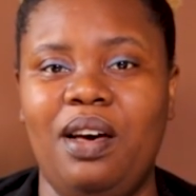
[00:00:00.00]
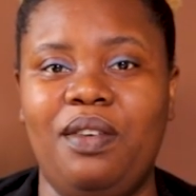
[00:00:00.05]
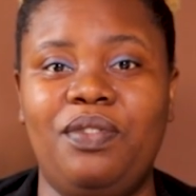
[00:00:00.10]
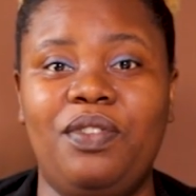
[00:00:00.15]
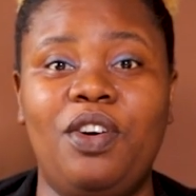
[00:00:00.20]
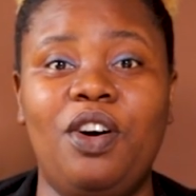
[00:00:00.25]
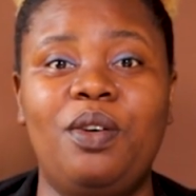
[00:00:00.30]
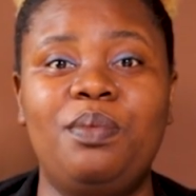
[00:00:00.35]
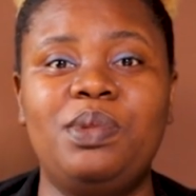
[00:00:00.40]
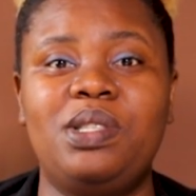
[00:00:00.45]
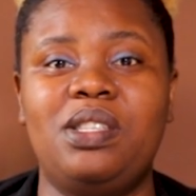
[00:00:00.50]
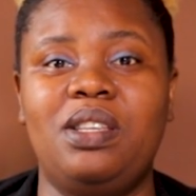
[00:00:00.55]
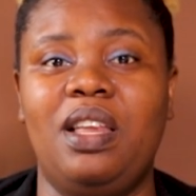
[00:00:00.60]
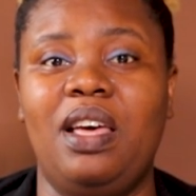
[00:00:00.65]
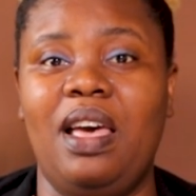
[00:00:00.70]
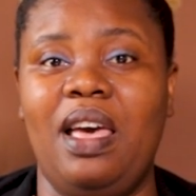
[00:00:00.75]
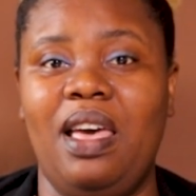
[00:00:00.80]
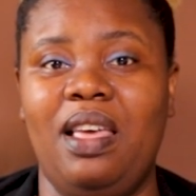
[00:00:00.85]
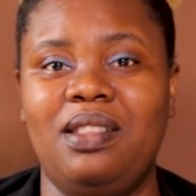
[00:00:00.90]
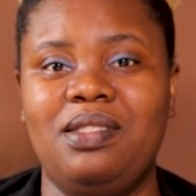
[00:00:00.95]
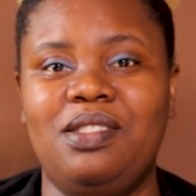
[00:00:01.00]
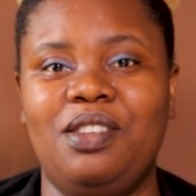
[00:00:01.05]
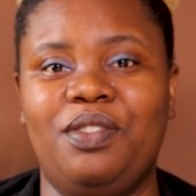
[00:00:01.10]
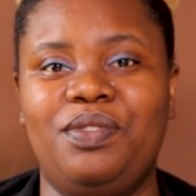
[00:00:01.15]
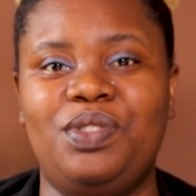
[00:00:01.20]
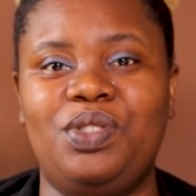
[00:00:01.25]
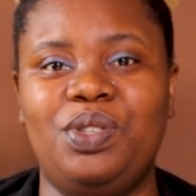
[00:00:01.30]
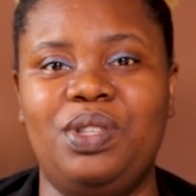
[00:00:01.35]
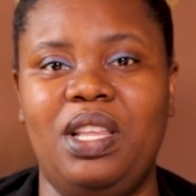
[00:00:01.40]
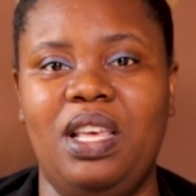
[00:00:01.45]
have come to the end
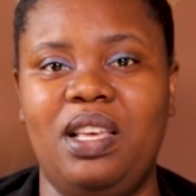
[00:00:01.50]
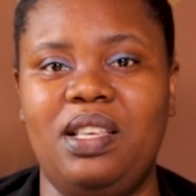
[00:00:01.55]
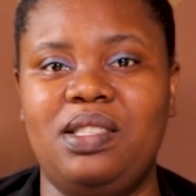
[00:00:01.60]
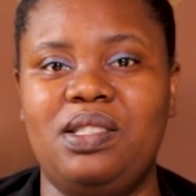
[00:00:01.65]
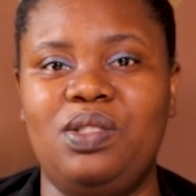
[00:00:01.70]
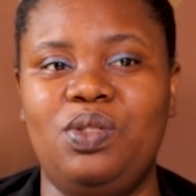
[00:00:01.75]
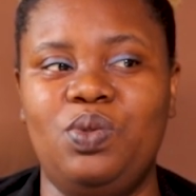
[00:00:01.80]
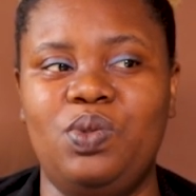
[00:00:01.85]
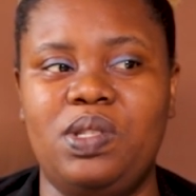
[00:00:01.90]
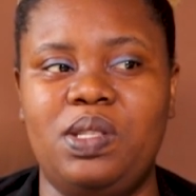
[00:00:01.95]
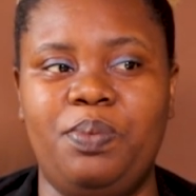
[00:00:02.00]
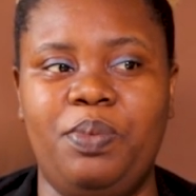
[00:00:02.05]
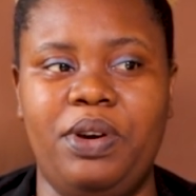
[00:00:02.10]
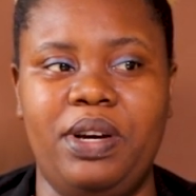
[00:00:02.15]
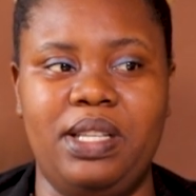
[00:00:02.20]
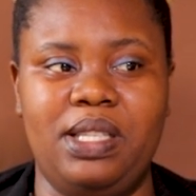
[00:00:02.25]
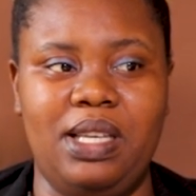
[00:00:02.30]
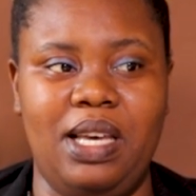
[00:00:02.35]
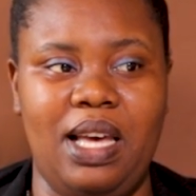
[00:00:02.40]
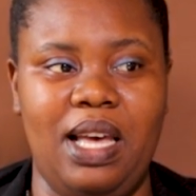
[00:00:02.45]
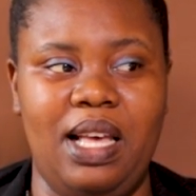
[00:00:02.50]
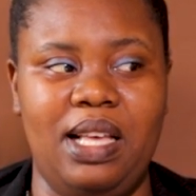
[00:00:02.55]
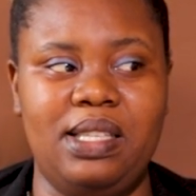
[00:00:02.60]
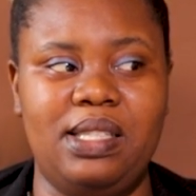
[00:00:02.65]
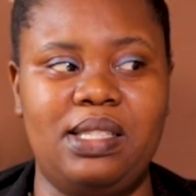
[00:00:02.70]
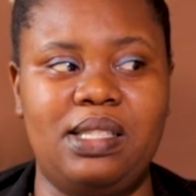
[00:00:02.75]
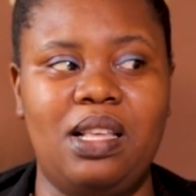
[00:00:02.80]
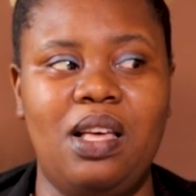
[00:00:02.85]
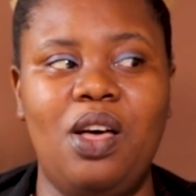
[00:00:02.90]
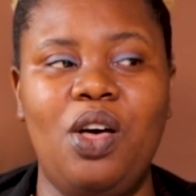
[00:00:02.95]
of today's news
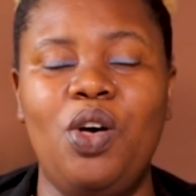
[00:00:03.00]
broadcast.